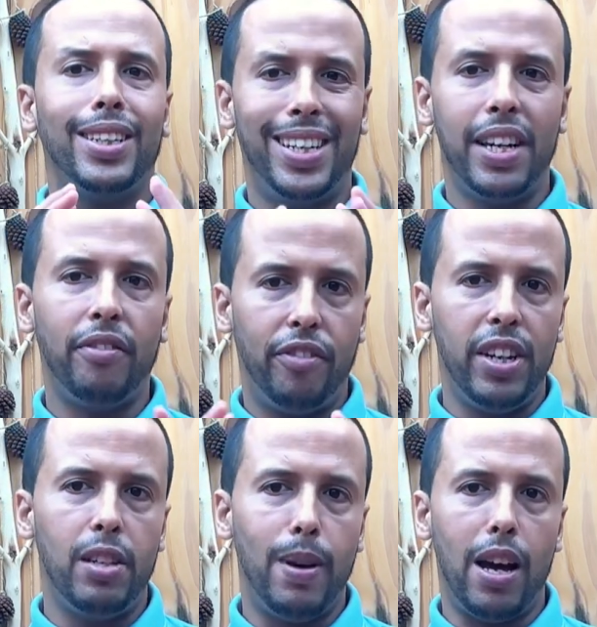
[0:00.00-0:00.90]
Getting
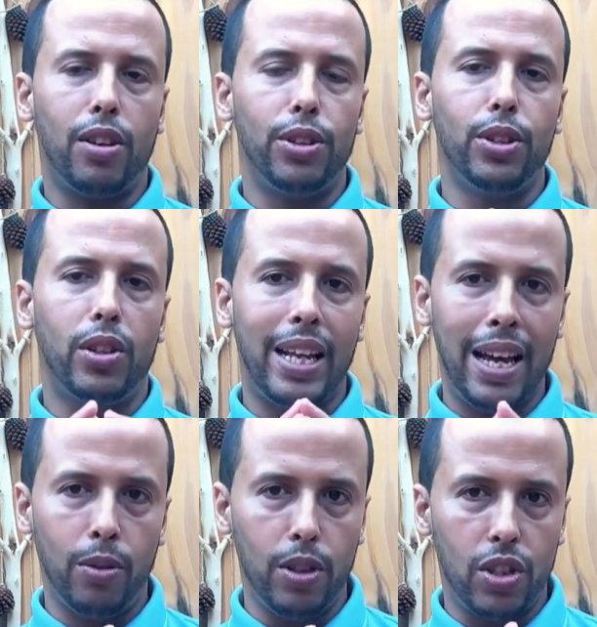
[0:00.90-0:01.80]
feedback on your
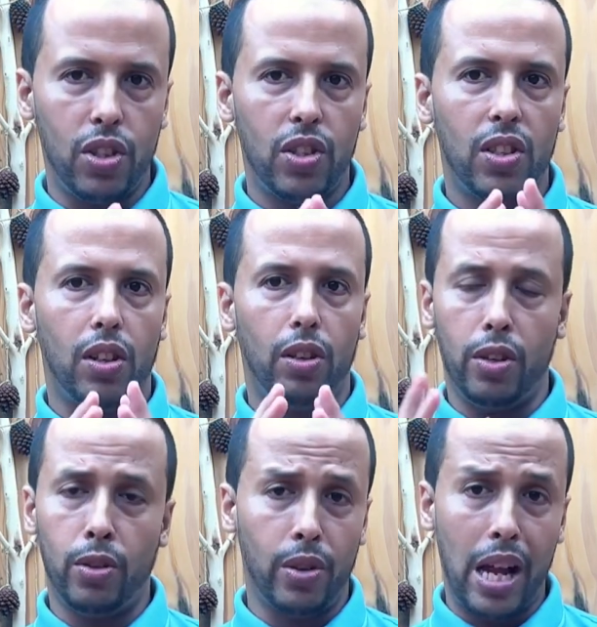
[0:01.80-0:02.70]
language
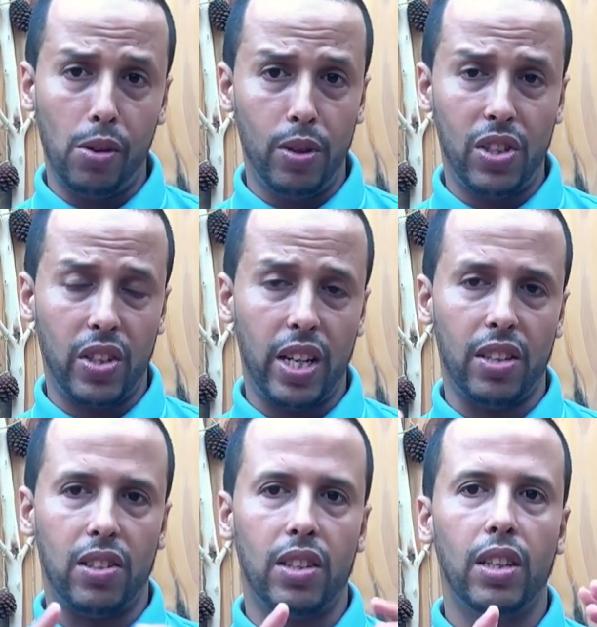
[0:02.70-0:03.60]

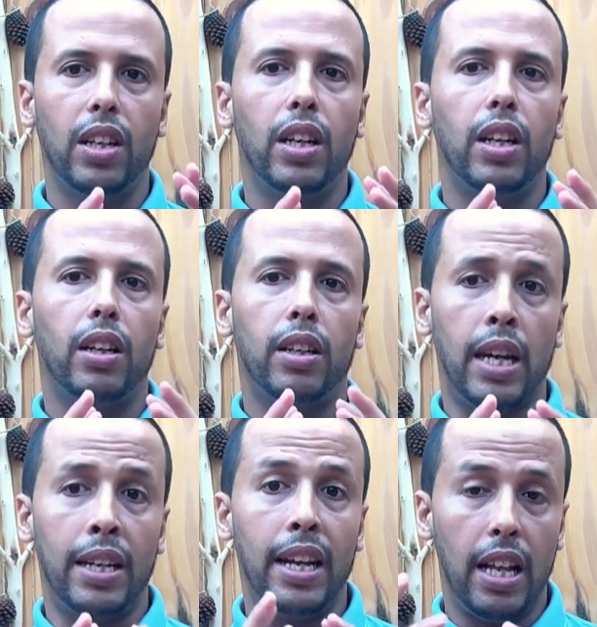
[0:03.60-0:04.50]
skills
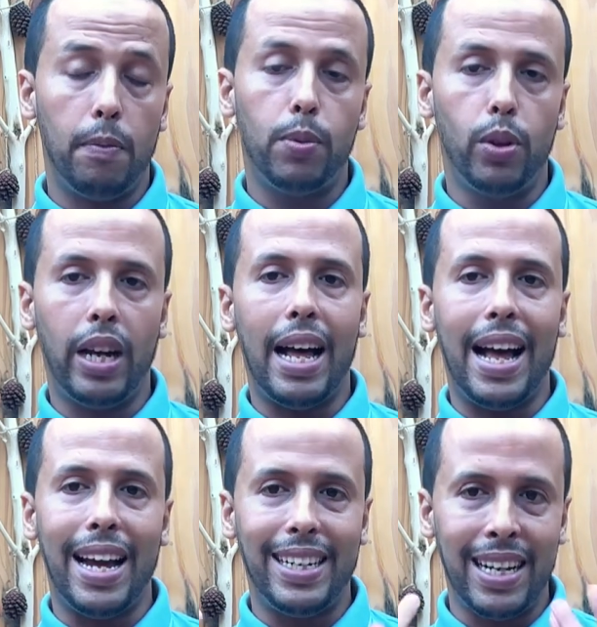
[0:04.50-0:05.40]
can help you
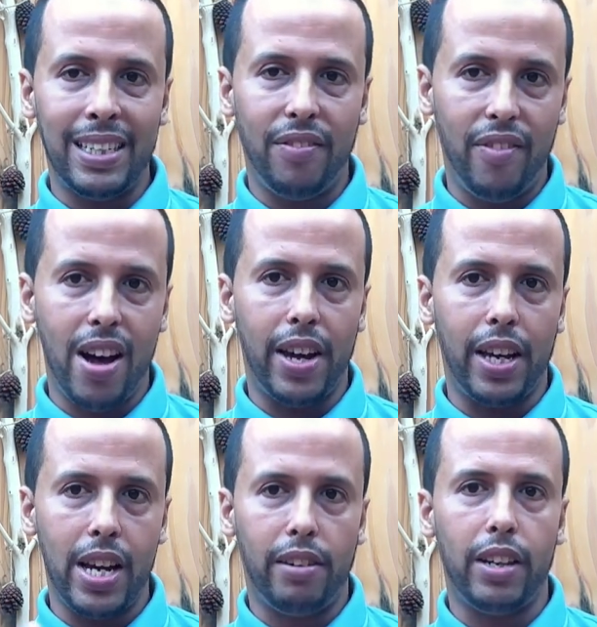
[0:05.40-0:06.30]
identify
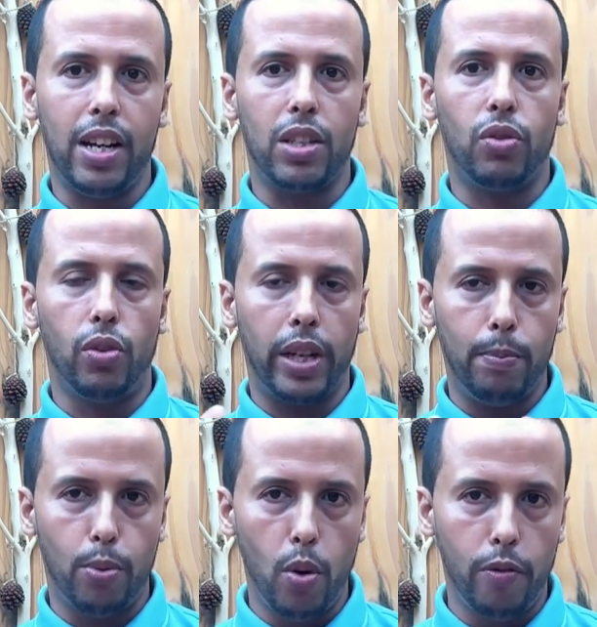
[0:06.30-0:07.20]
areas for
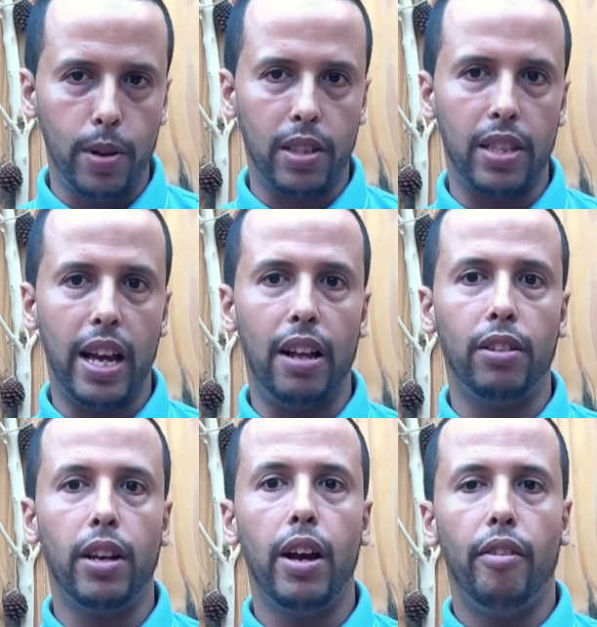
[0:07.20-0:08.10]
improvement and
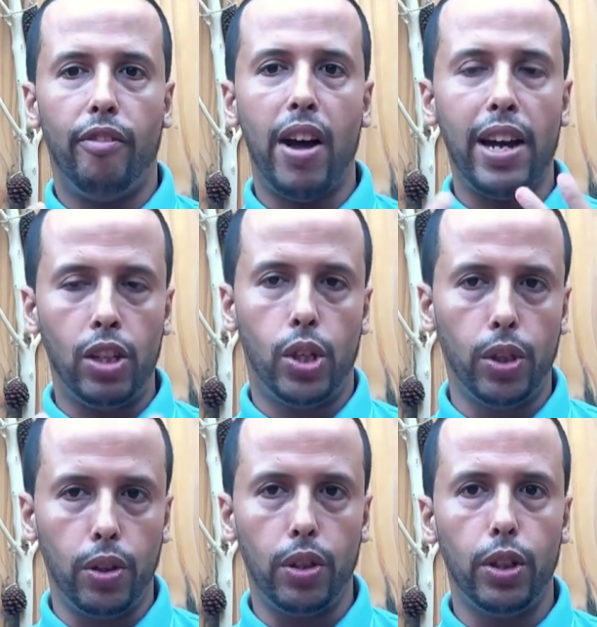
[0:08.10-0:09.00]

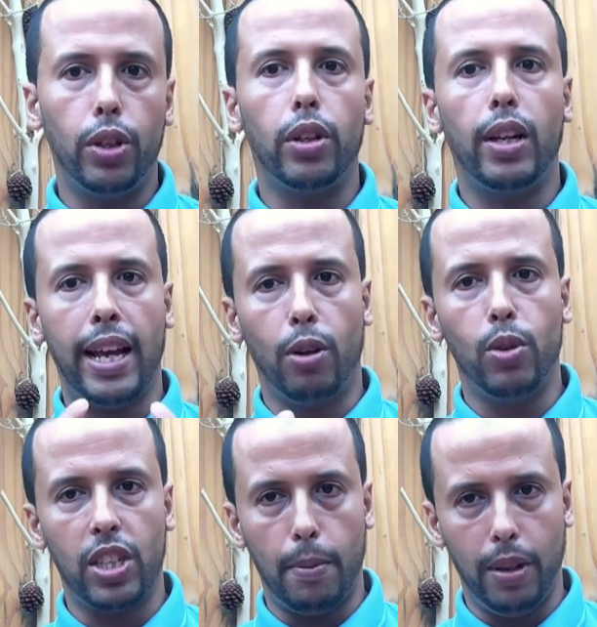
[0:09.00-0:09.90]
fine-tune your
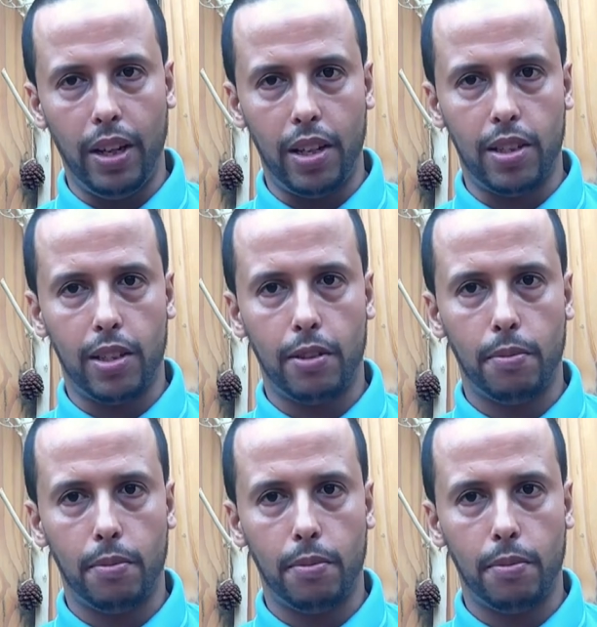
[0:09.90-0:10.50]
language abilities.